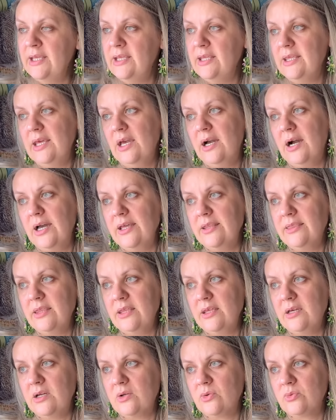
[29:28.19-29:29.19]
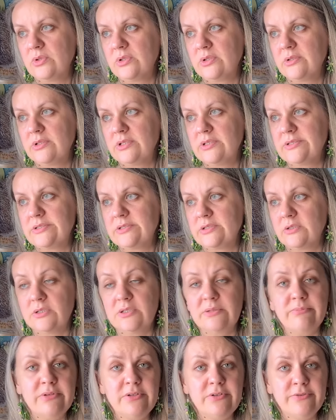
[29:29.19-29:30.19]
Yeah, I think I will insert
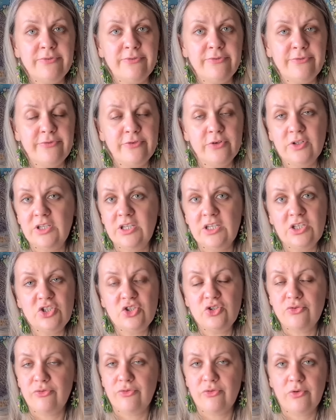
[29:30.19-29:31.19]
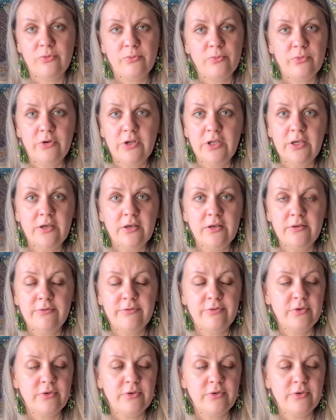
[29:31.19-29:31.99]
a bit of footage from Riga,